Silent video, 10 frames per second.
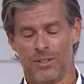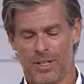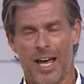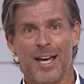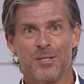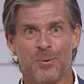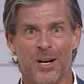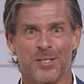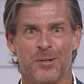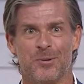Case
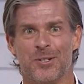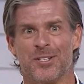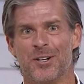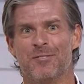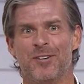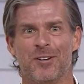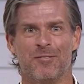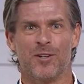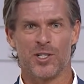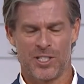Western Reserve
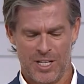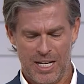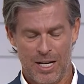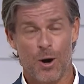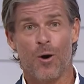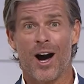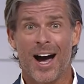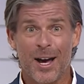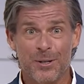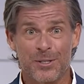University,
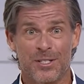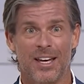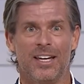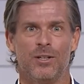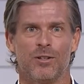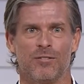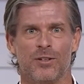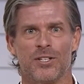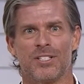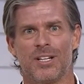Ohio State
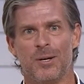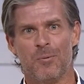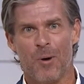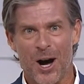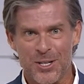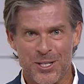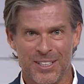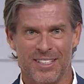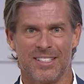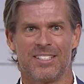University,
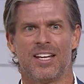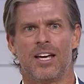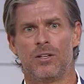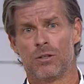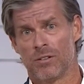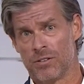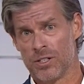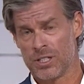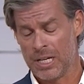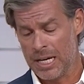Washington State
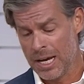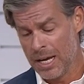University,